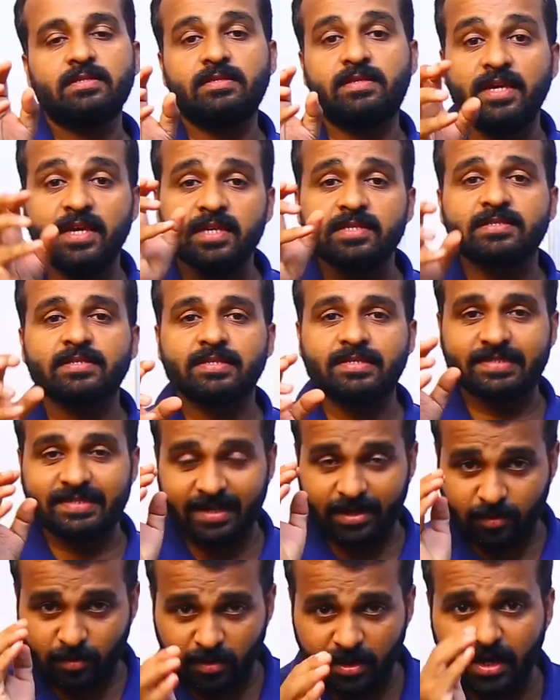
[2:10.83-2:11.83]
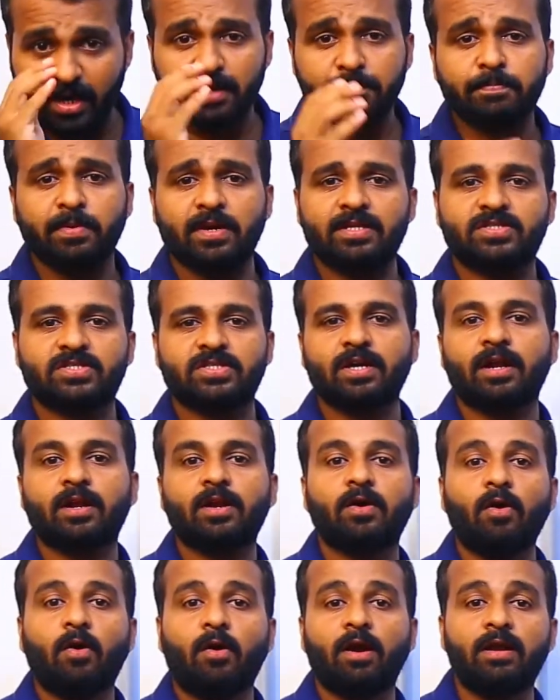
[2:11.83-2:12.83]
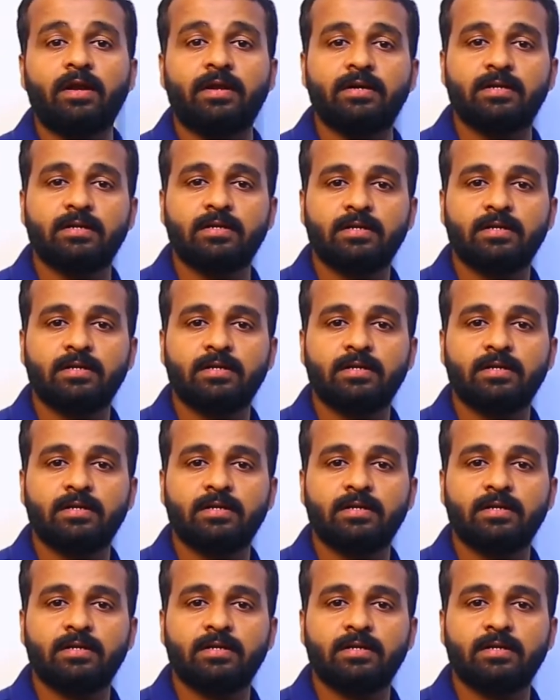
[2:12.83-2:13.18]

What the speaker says: These circular paths are called